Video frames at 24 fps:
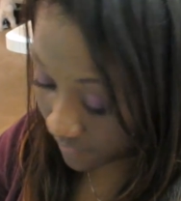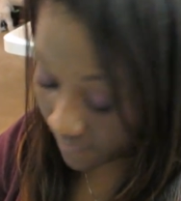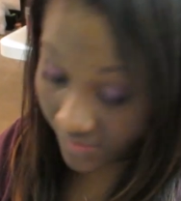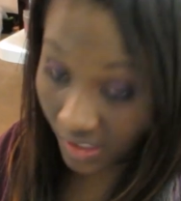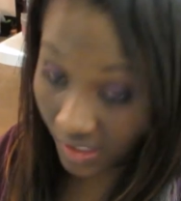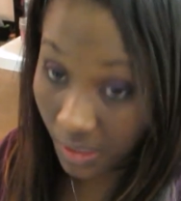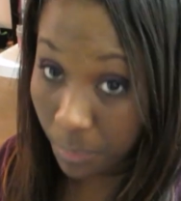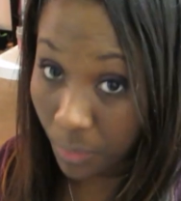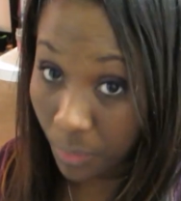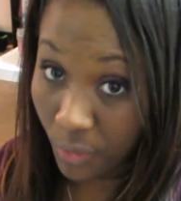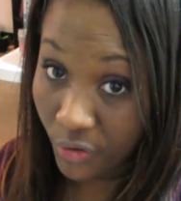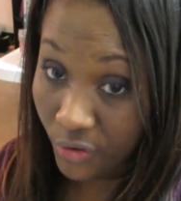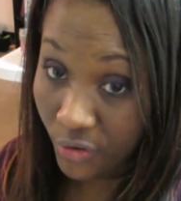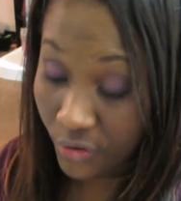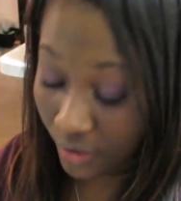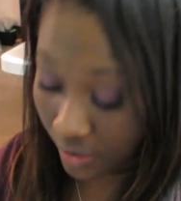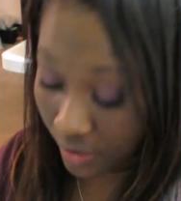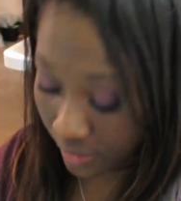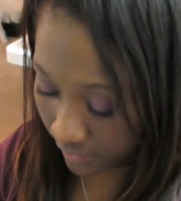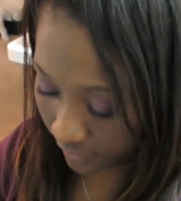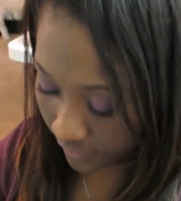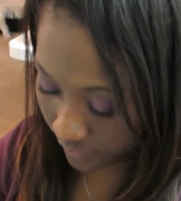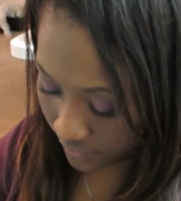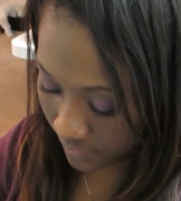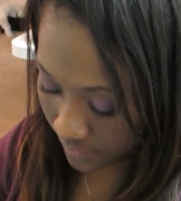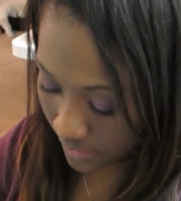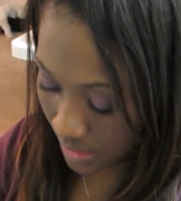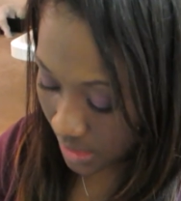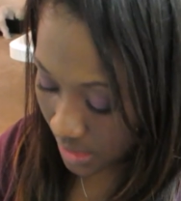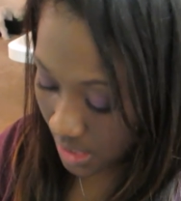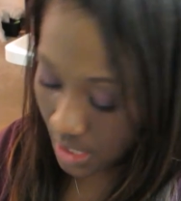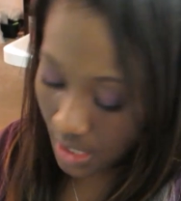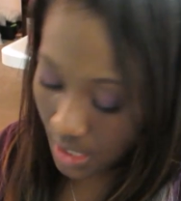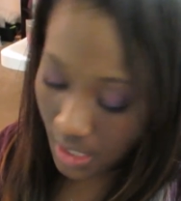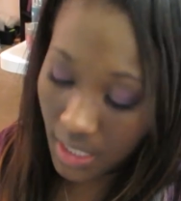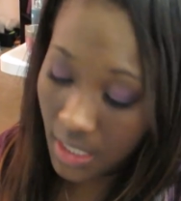vapor stuff.
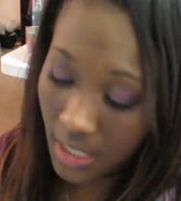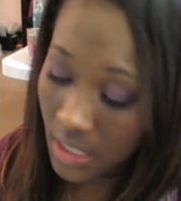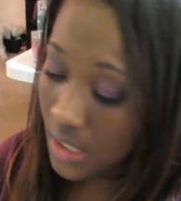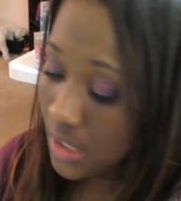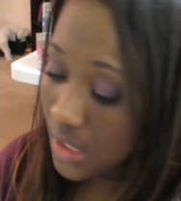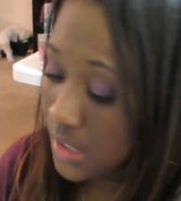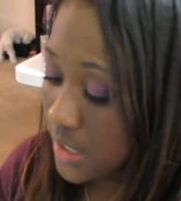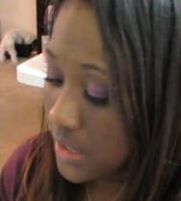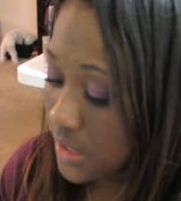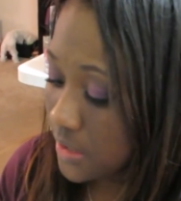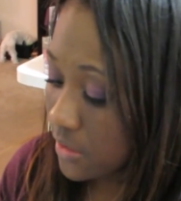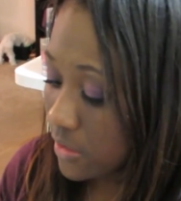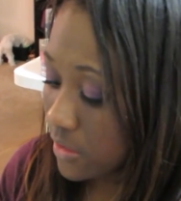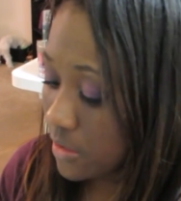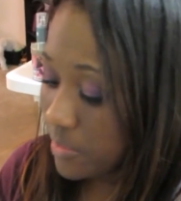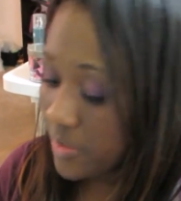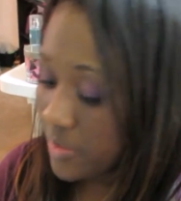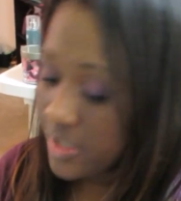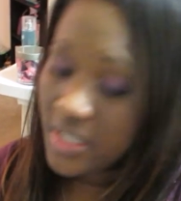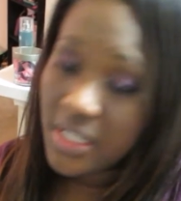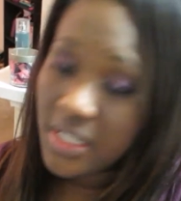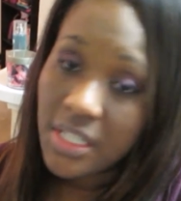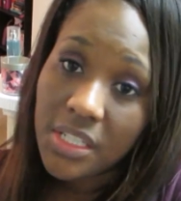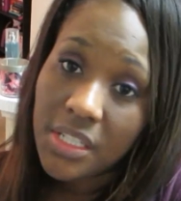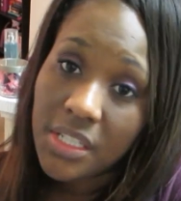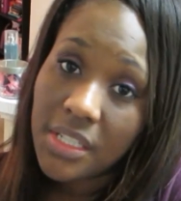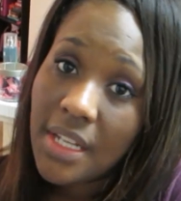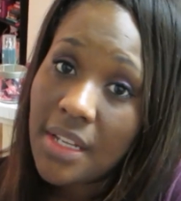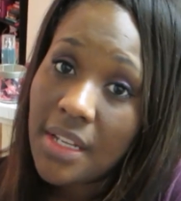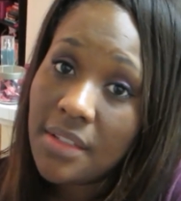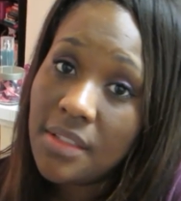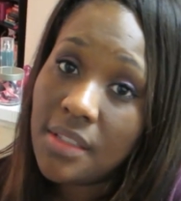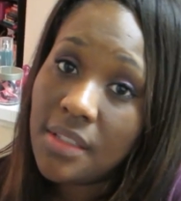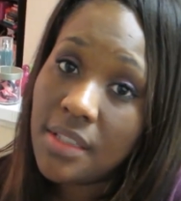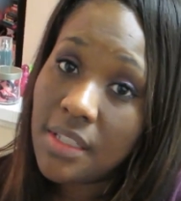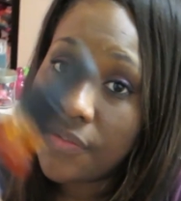And I need to go to Brandisha's
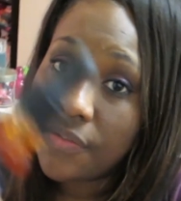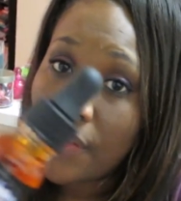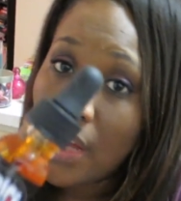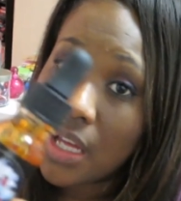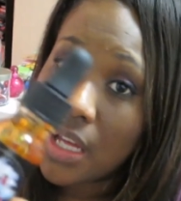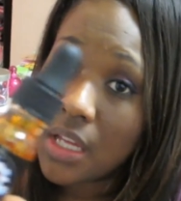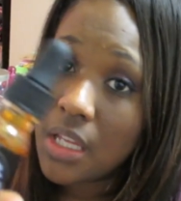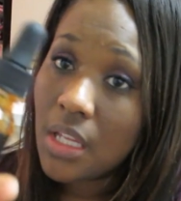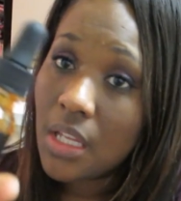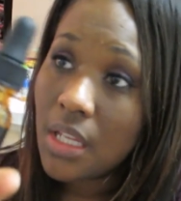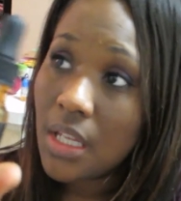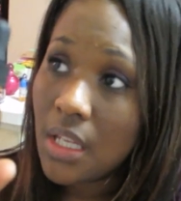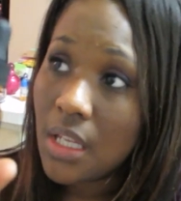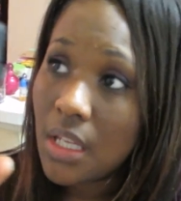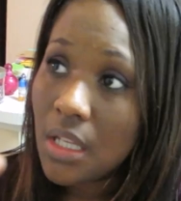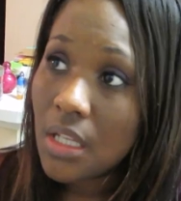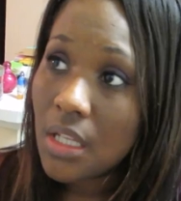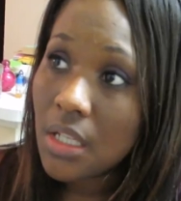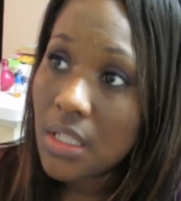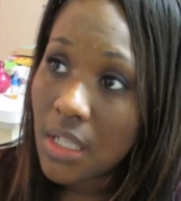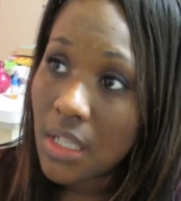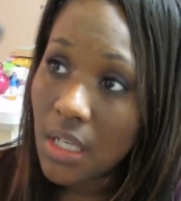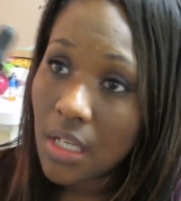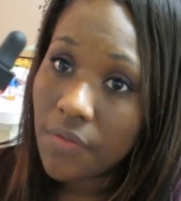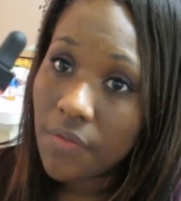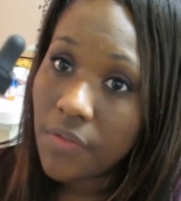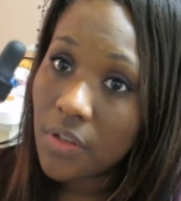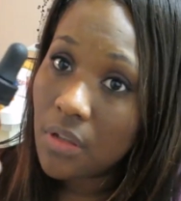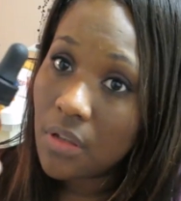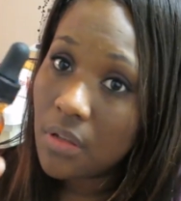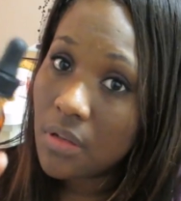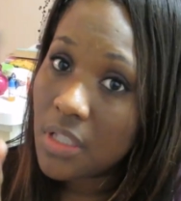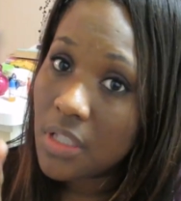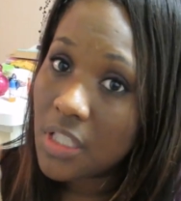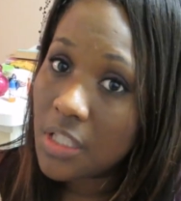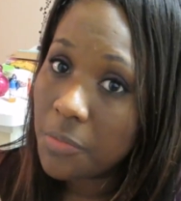house and see if I can get a tank full
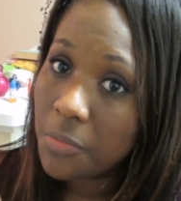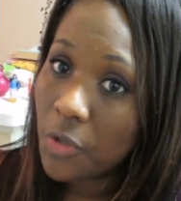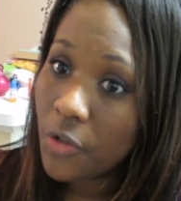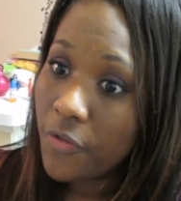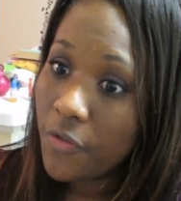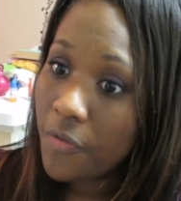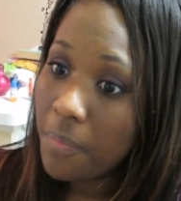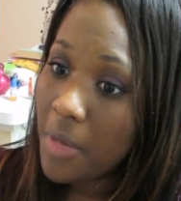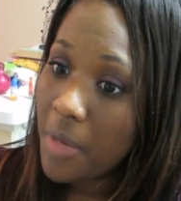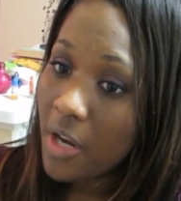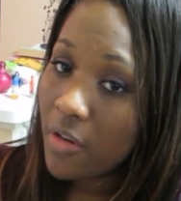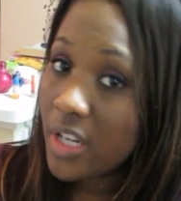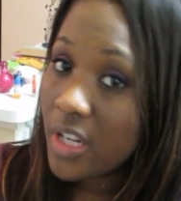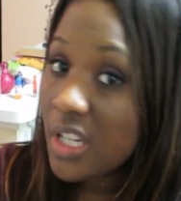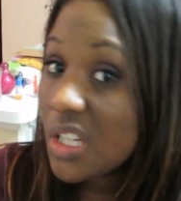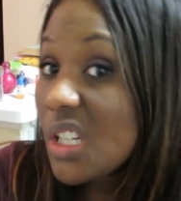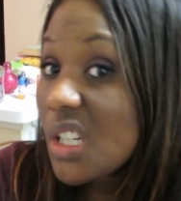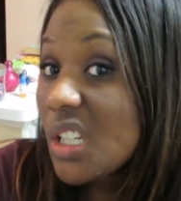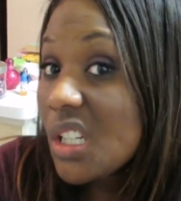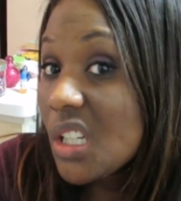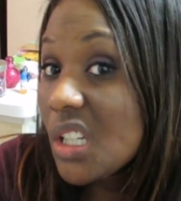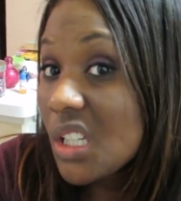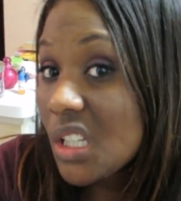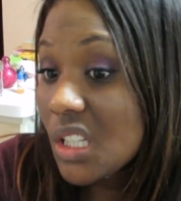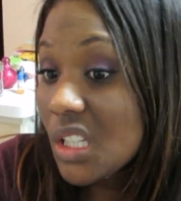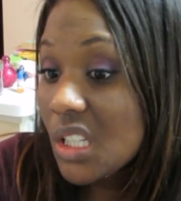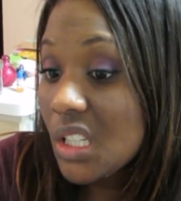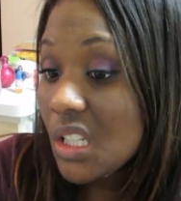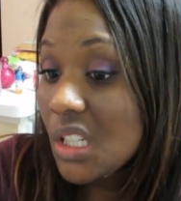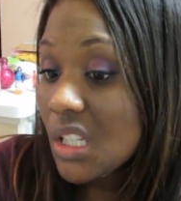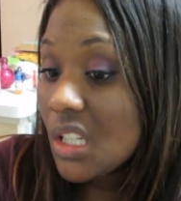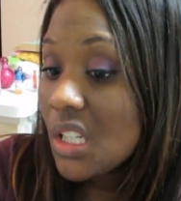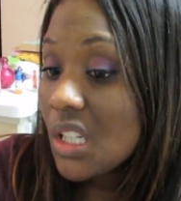of the Smurf Berry Good.